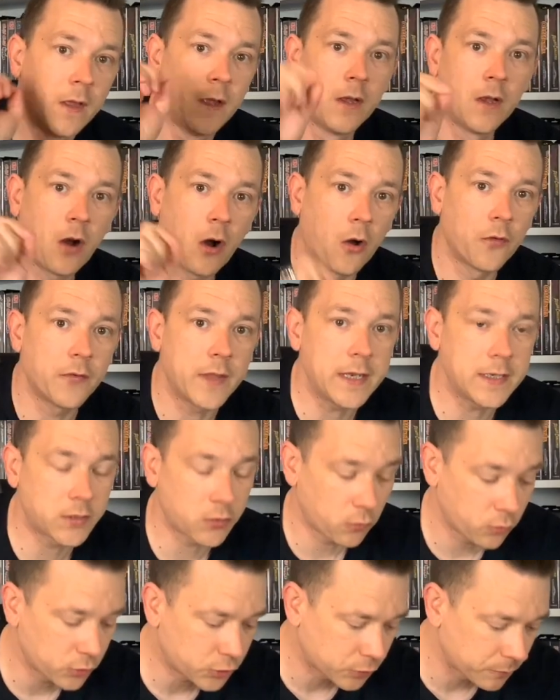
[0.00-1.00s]
on
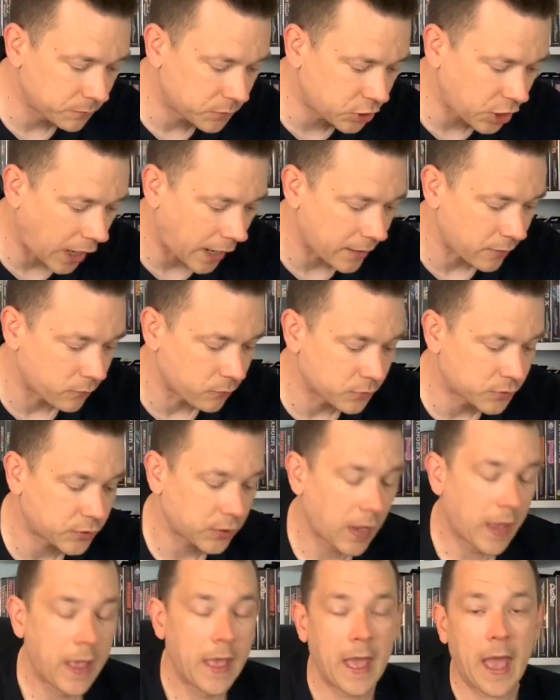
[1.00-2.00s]
these awesome
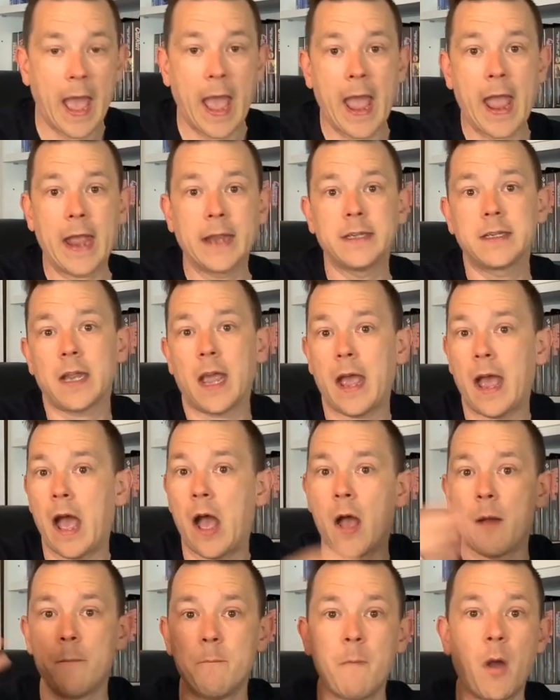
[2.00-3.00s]
channels. And
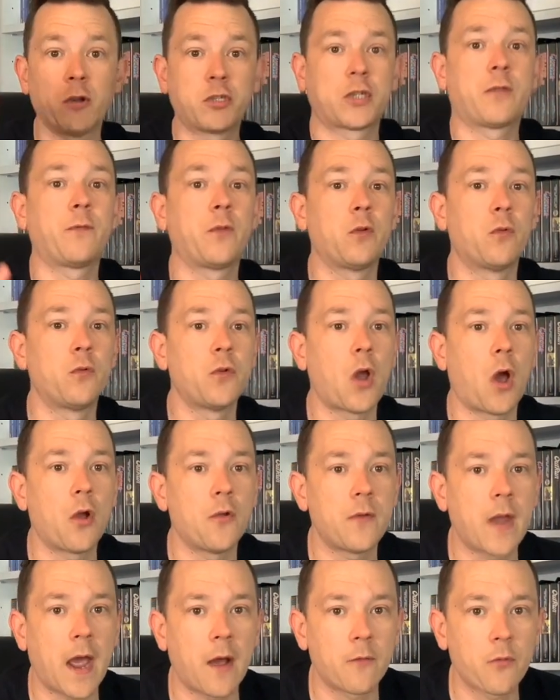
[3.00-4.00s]
most of you will
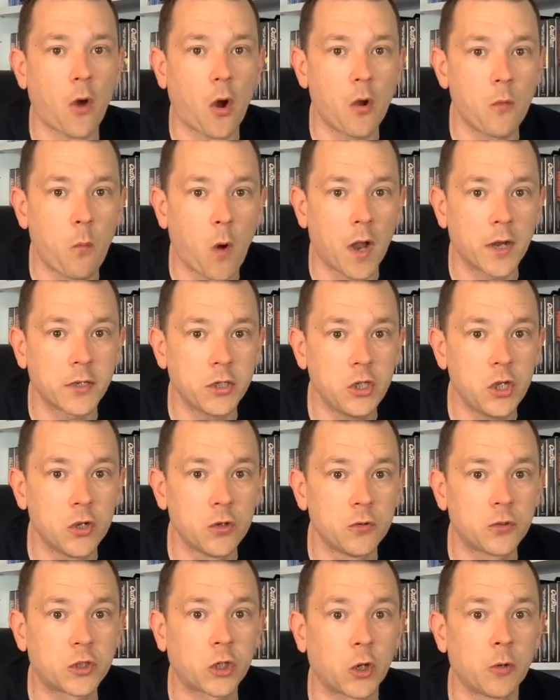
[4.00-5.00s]
know now that I won
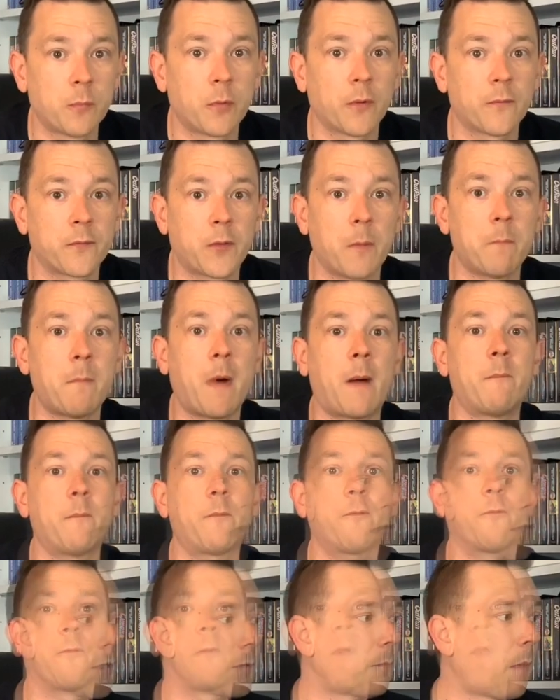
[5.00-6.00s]
YouTuber of the
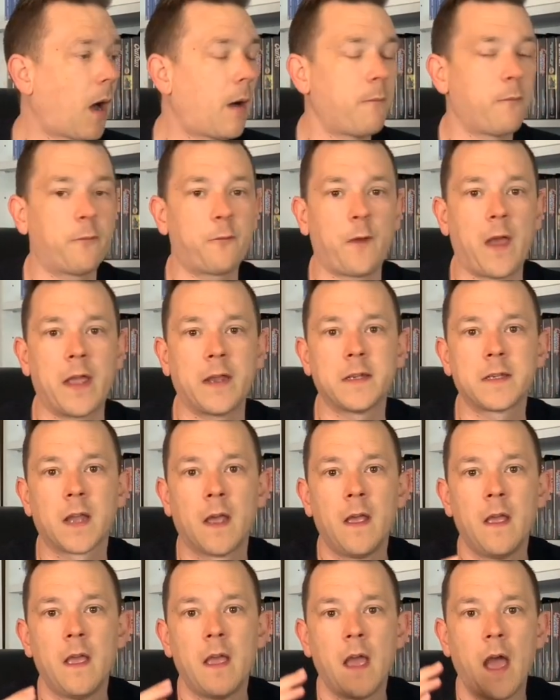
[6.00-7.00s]
month,
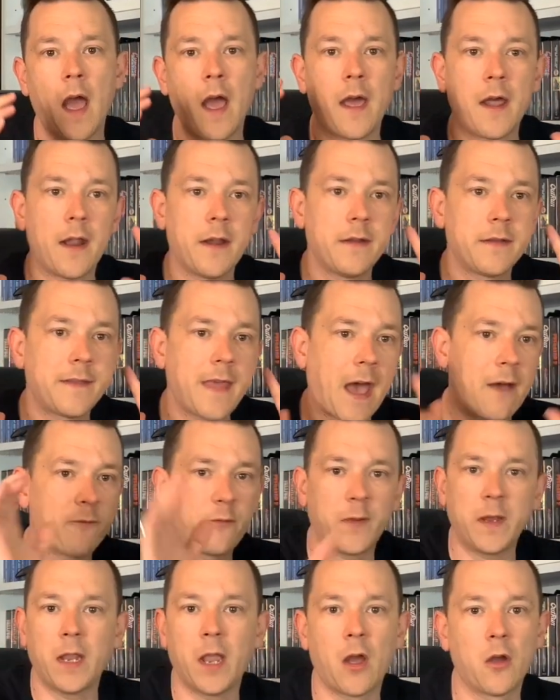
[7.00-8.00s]
and that
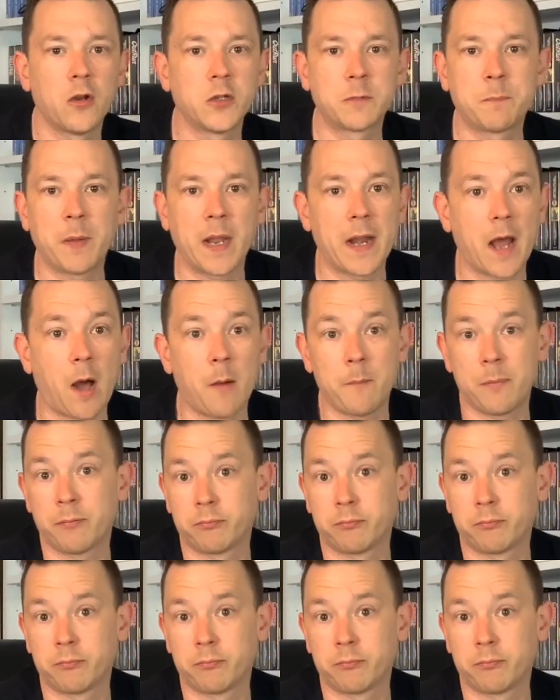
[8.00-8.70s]
video's been up